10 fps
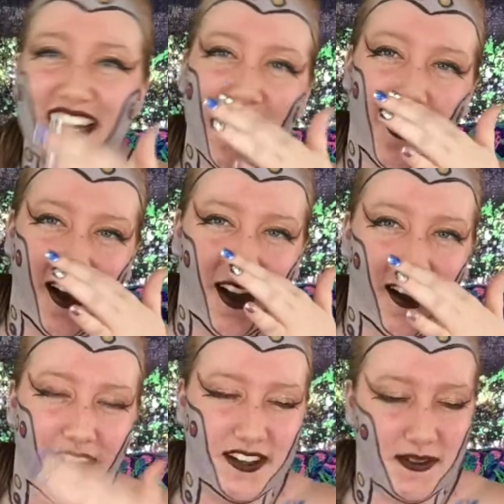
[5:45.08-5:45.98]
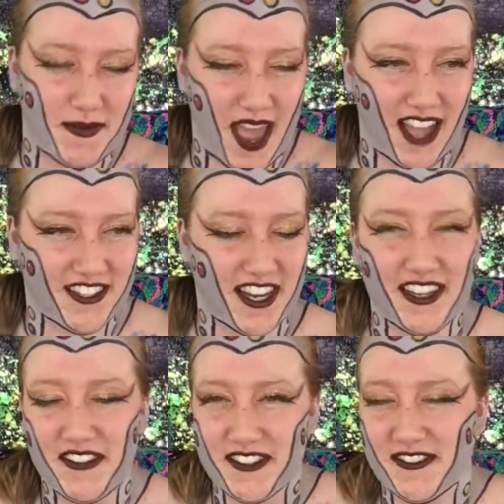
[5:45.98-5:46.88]
her and the Batch, and
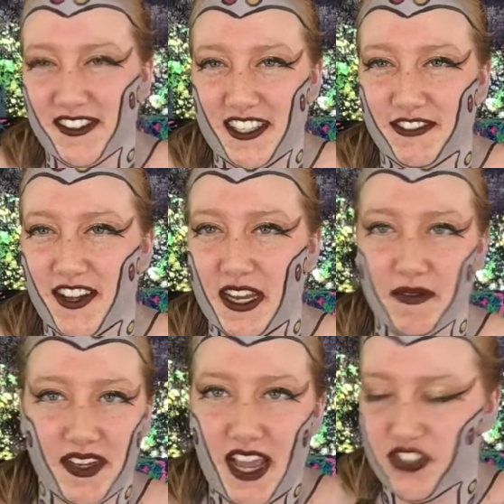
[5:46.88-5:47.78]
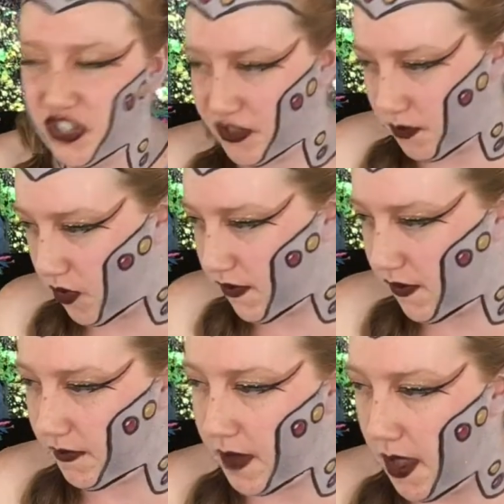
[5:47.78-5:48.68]
that was really funny. But yeah, she's more
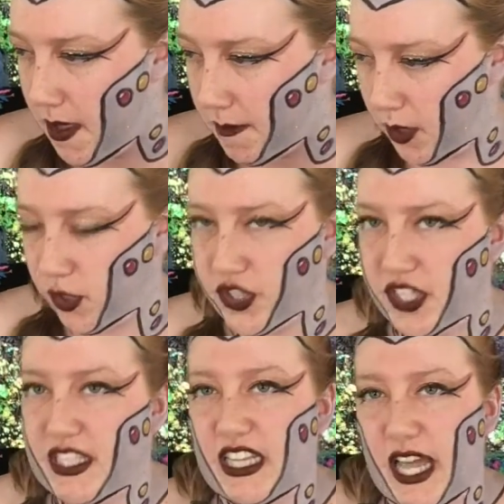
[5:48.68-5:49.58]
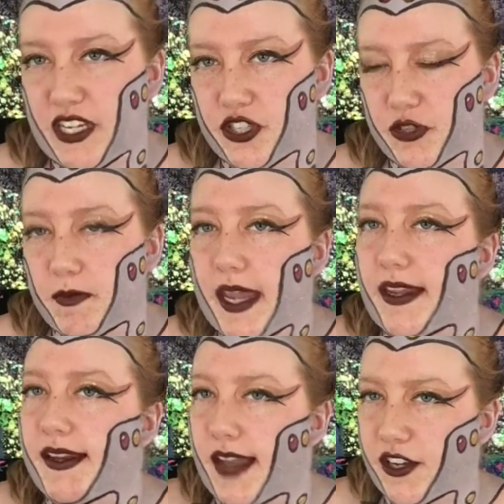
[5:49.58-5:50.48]
the person that likes to make
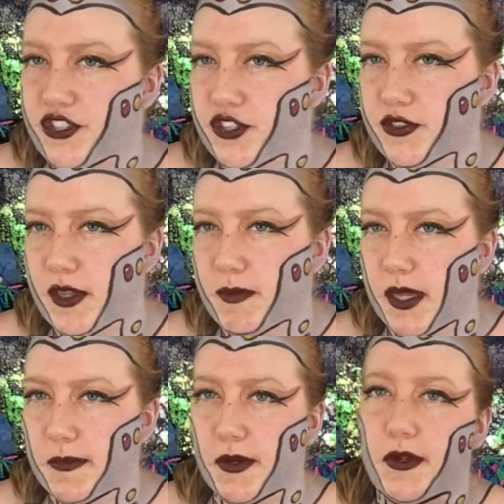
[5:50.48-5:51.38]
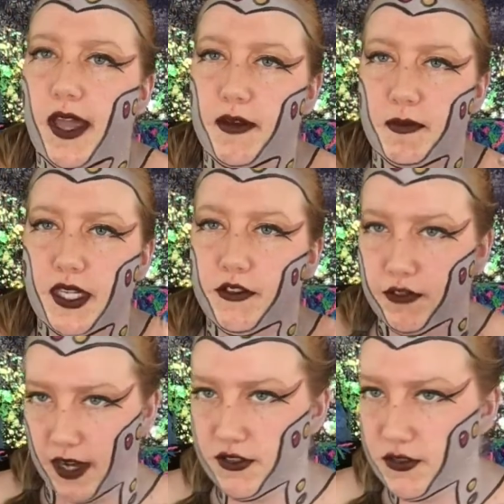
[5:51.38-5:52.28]
connections with people and be
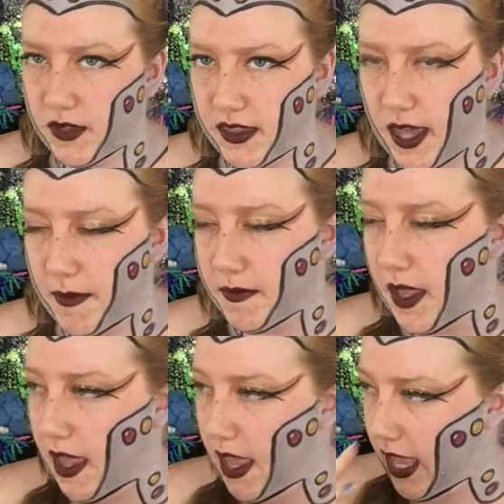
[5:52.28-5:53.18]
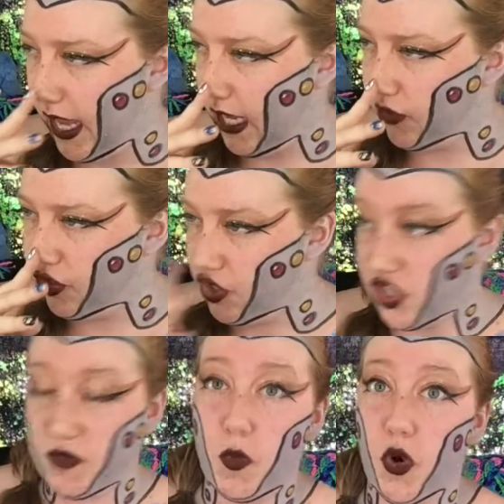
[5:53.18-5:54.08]
friends with them, and she's
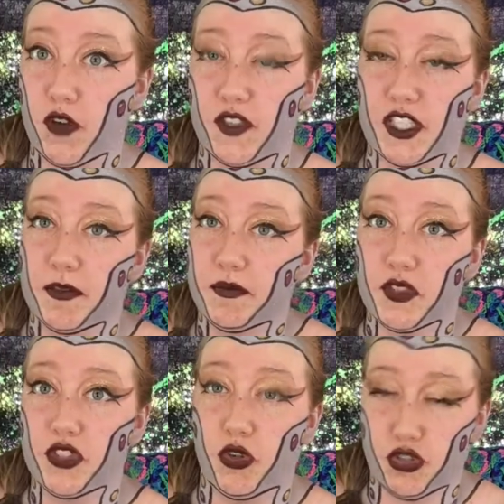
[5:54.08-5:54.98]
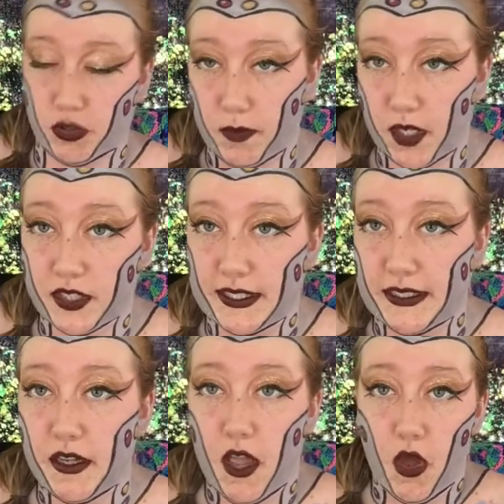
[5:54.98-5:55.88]
just more of a social person,
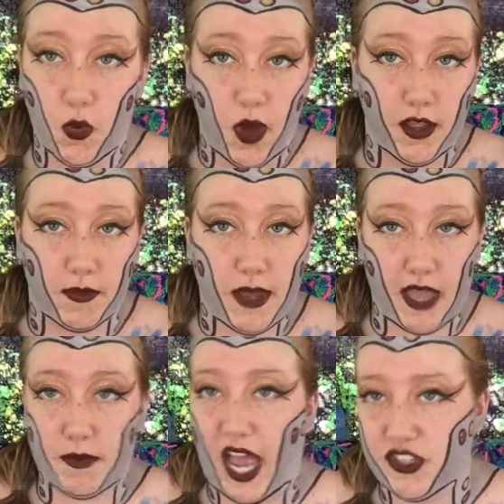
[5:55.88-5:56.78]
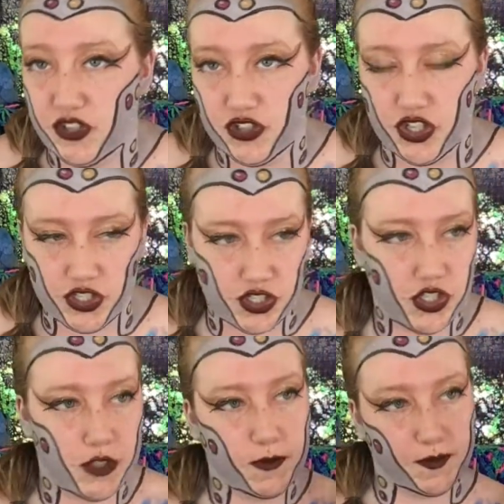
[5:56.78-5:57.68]
while the Bad Batch is
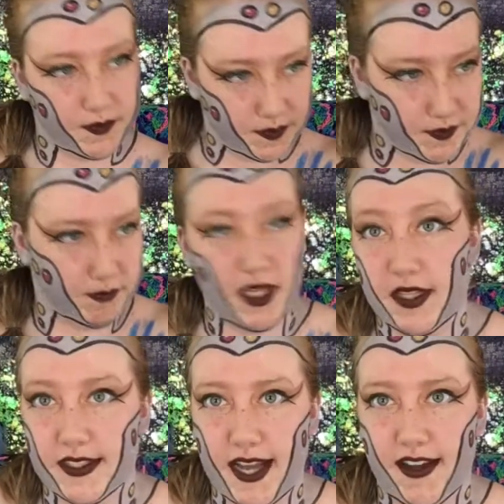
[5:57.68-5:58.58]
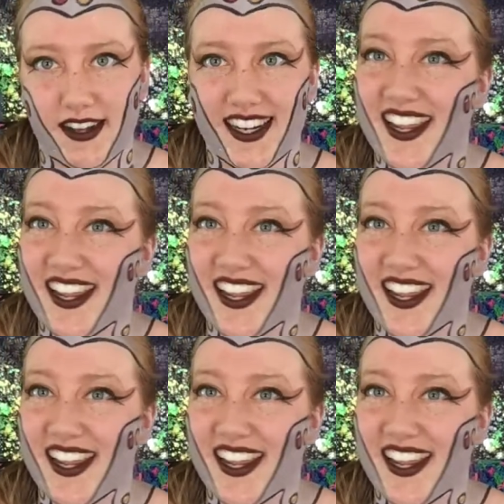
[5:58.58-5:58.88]
just military